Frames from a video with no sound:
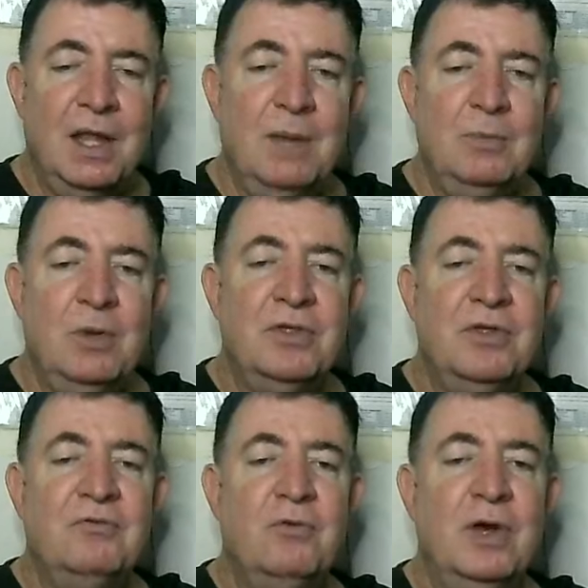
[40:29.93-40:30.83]
and with
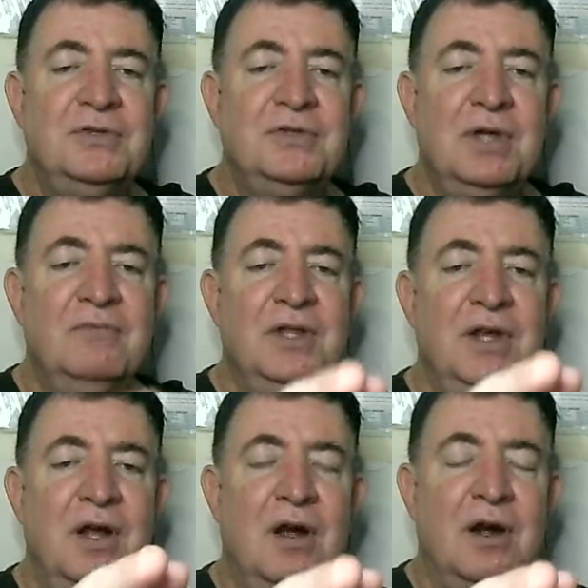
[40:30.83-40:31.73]
the voice of
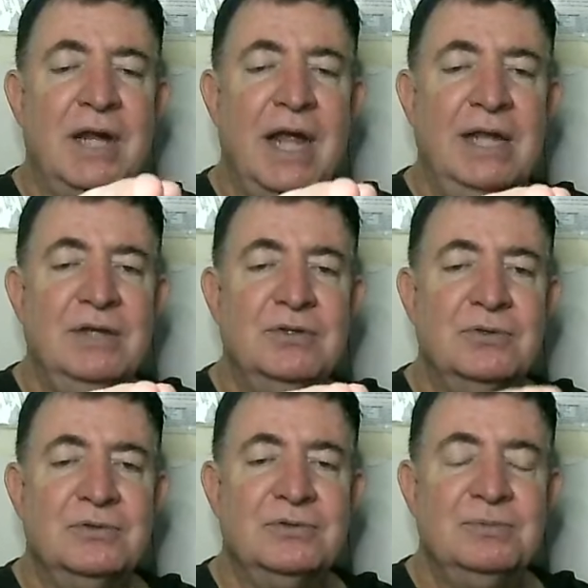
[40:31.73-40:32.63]
the archangels
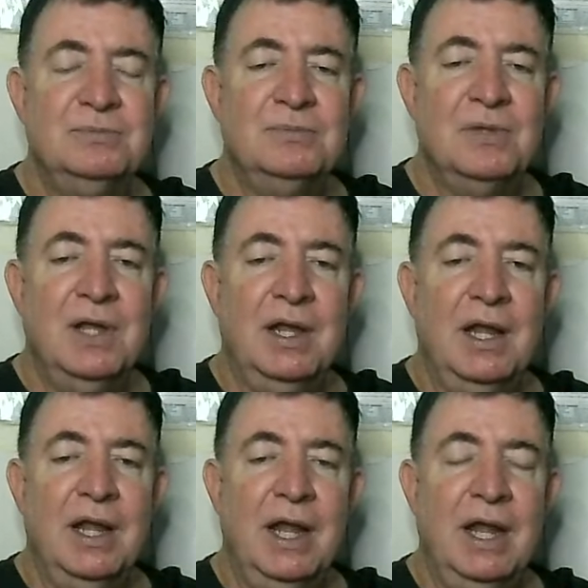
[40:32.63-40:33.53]

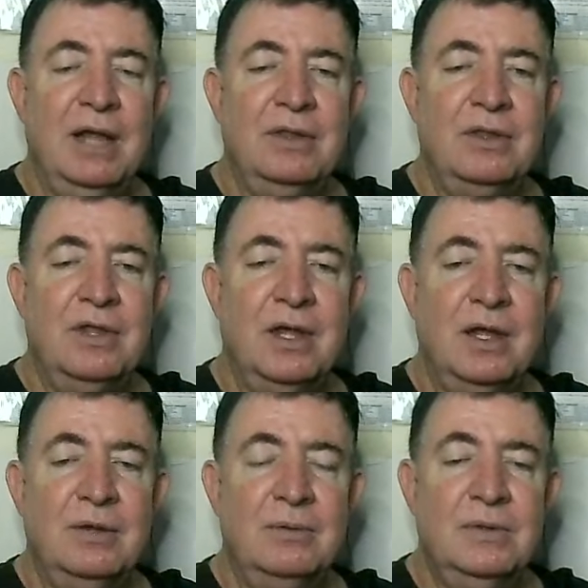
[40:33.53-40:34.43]
and
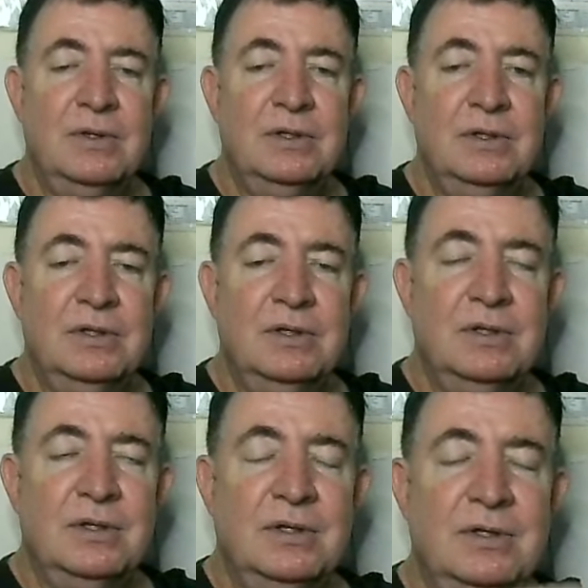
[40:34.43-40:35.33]
the
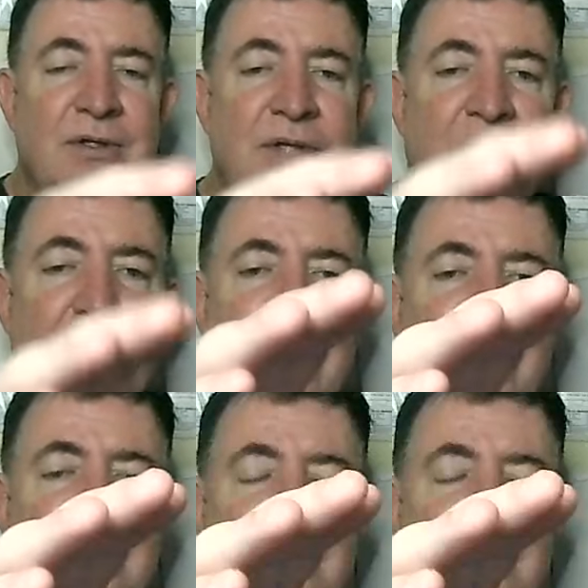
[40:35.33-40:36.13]
dead